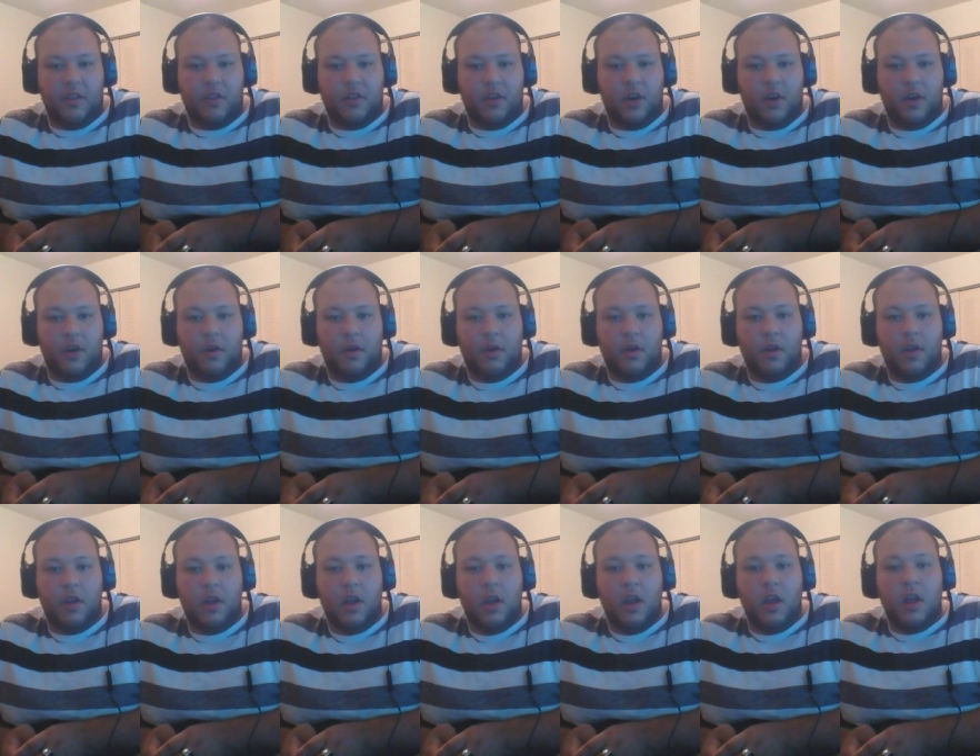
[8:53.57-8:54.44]
They're
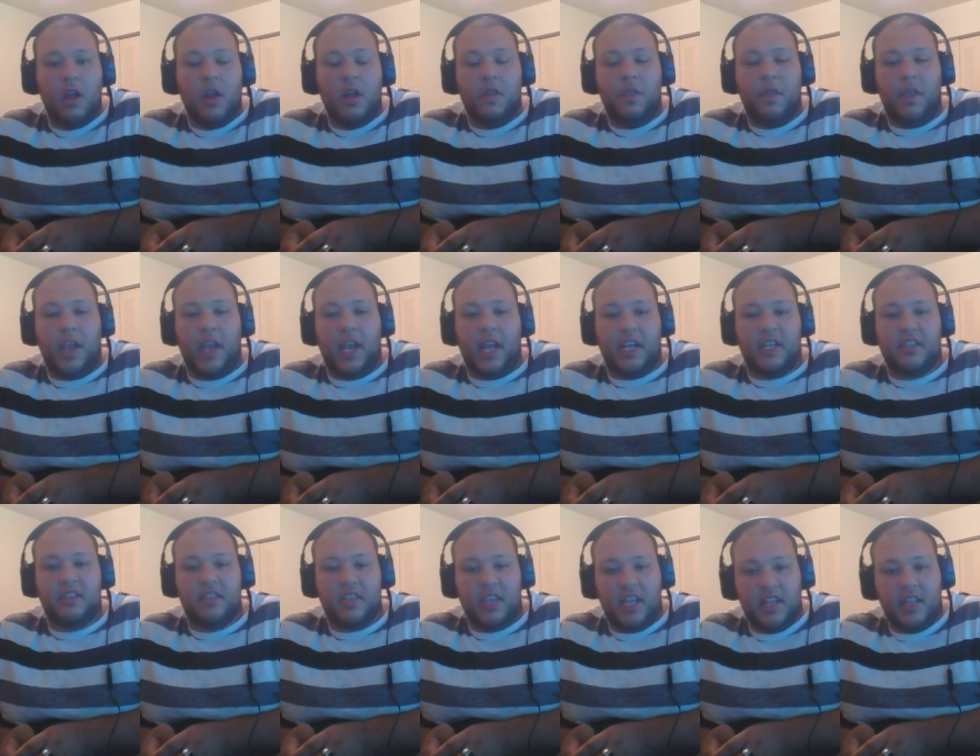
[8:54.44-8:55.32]
they
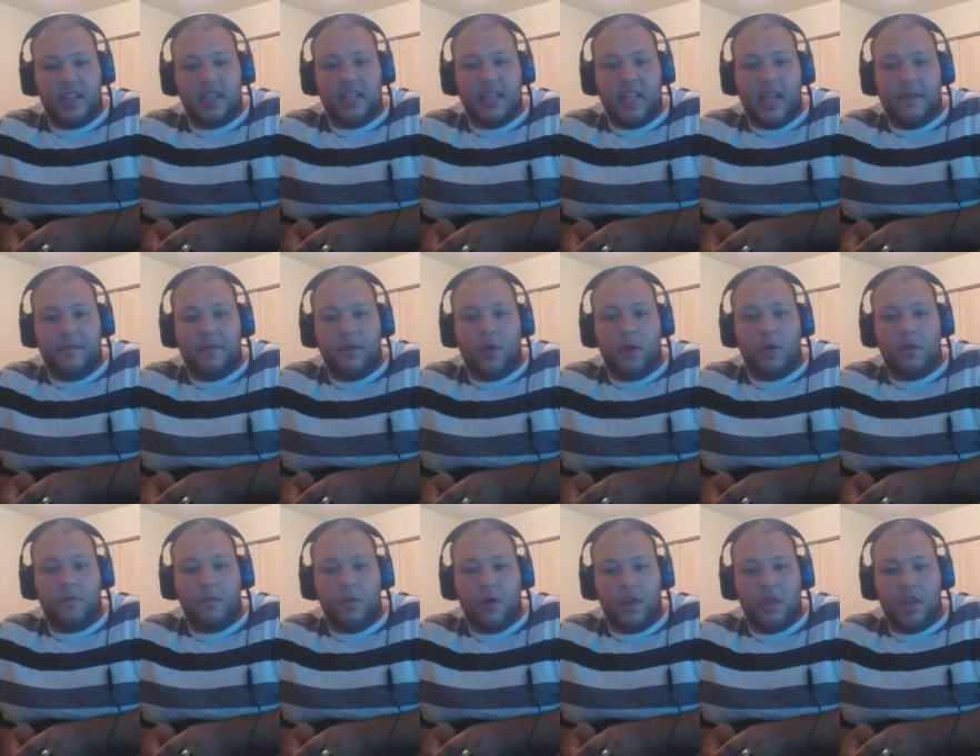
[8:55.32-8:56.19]
exceed the level
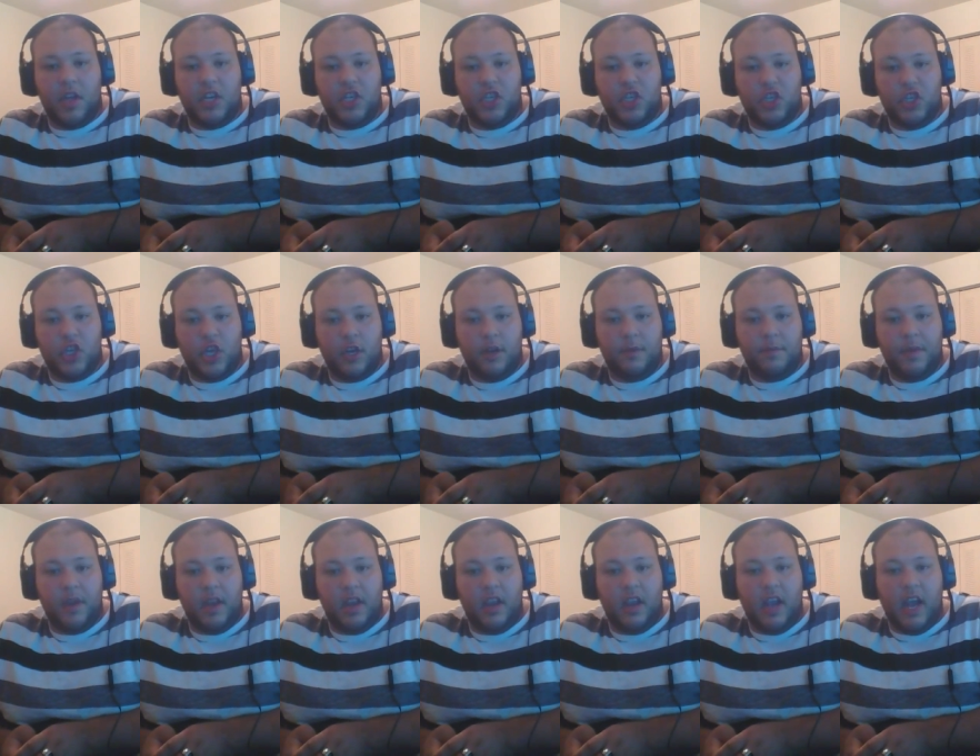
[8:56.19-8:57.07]
of where they should
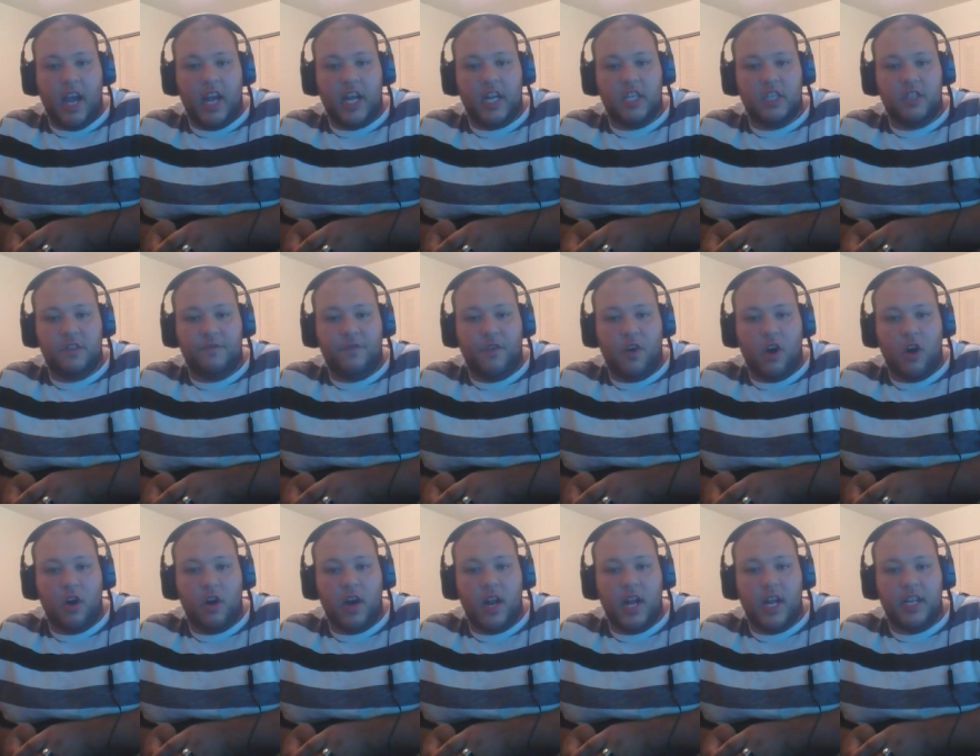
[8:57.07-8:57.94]
be as
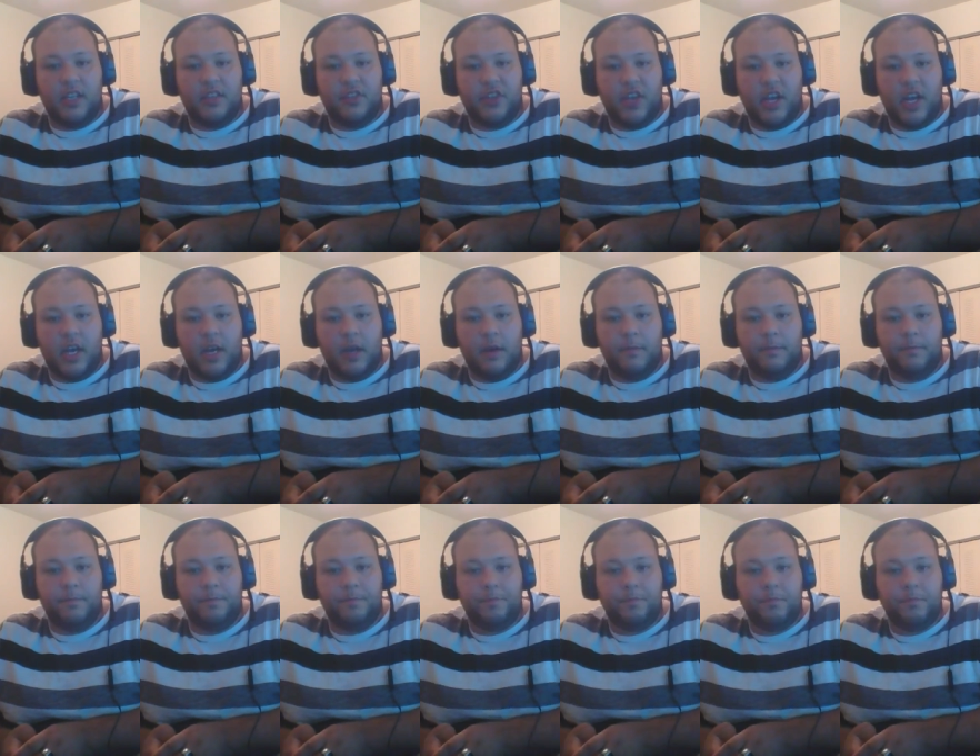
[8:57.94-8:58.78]
far as um,